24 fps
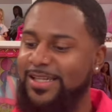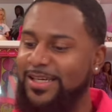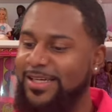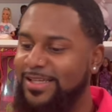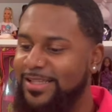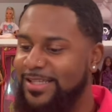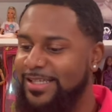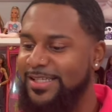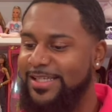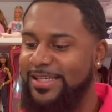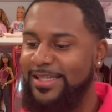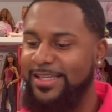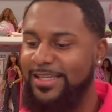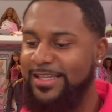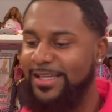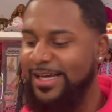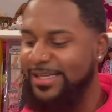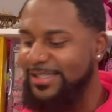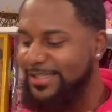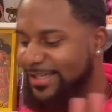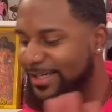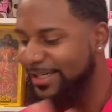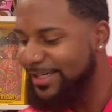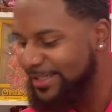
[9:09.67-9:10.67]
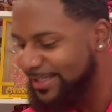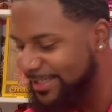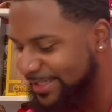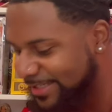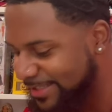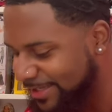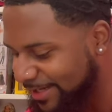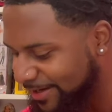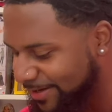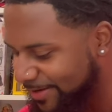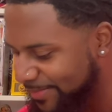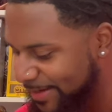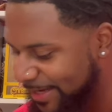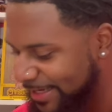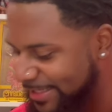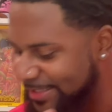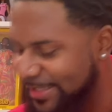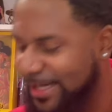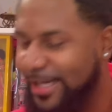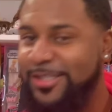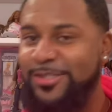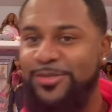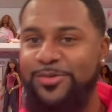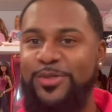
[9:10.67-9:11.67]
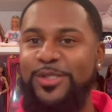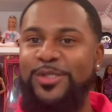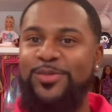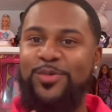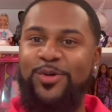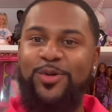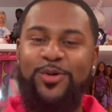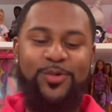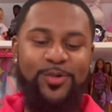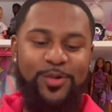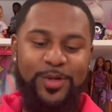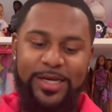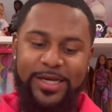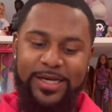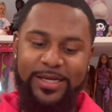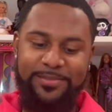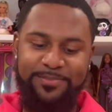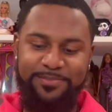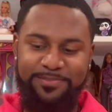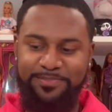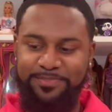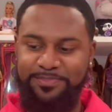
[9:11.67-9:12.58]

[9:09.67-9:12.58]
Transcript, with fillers: look at these in let's look at these um accessories real quick.